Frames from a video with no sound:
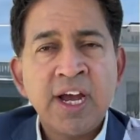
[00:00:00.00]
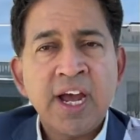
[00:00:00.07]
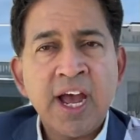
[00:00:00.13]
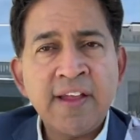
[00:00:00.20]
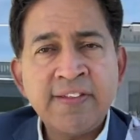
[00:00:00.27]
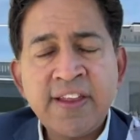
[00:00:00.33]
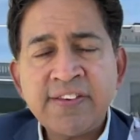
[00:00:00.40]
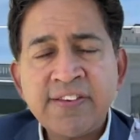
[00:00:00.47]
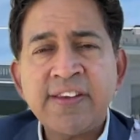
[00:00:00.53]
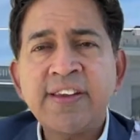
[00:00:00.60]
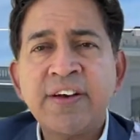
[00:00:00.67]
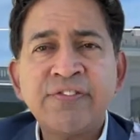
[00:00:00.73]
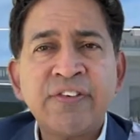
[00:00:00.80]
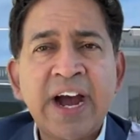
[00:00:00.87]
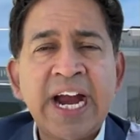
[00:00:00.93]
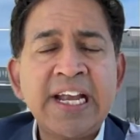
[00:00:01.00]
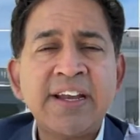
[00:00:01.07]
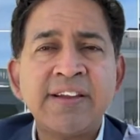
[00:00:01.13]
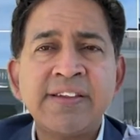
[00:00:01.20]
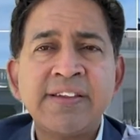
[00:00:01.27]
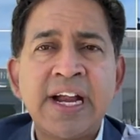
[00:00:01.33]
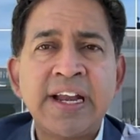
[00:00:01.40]
And this is a fight
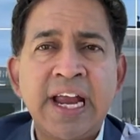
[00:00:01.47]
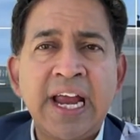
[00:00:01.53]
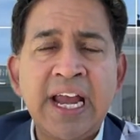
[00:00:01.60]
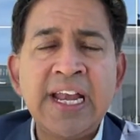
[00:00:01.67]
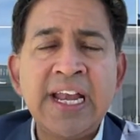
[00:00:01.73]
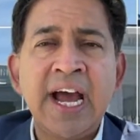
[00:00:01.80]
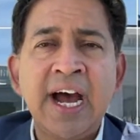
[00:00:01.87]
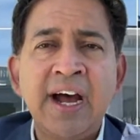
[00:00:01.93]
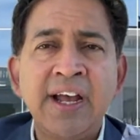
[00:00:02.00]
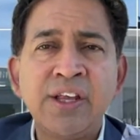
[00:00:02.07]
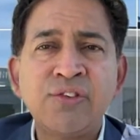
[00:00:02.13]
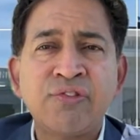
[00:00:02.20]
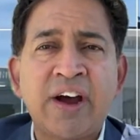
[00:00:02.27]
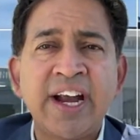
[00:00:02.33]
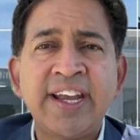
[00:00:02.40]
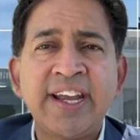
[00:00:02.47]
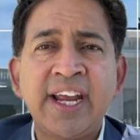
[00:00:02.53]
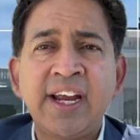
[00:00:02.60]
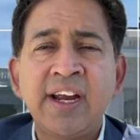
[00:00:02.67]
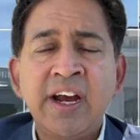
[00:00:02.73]
that India is fighting